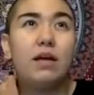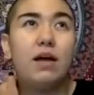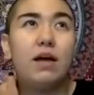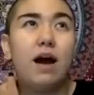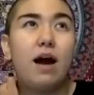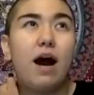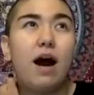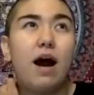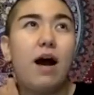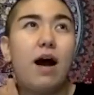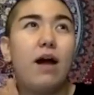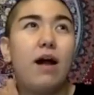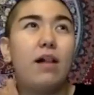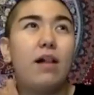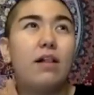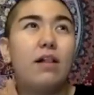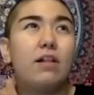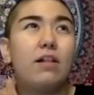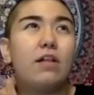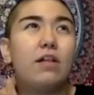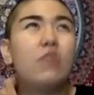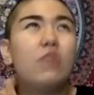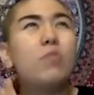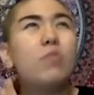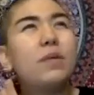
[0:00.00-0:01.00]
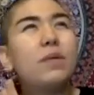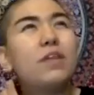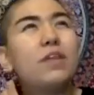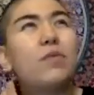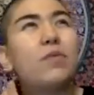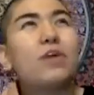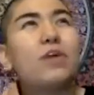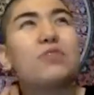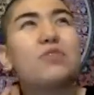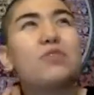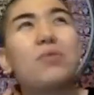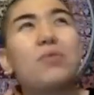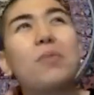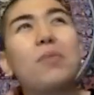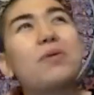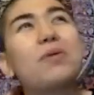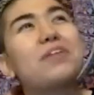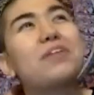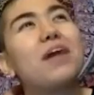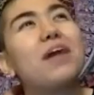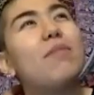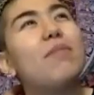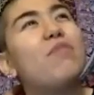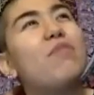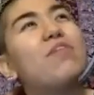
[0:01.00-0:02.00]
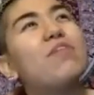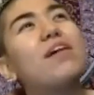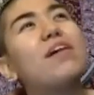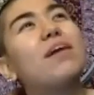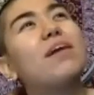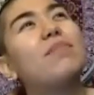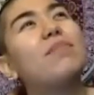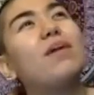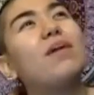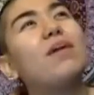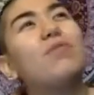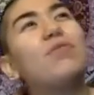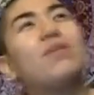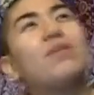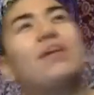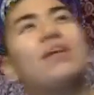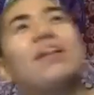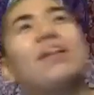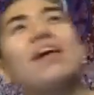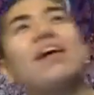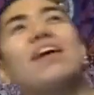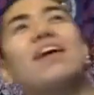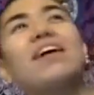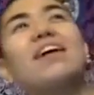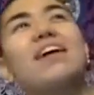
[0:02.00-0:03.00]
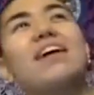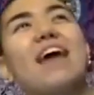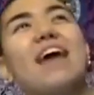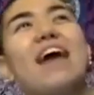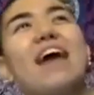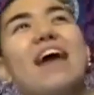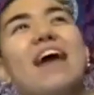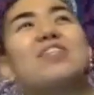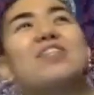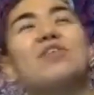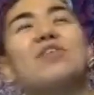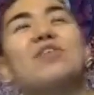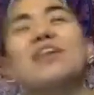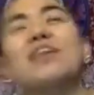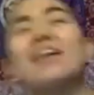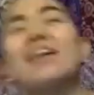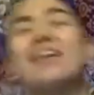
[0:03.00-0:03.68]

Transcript: I, can you repeat the question one more time? I feel like I'm not really like answering it.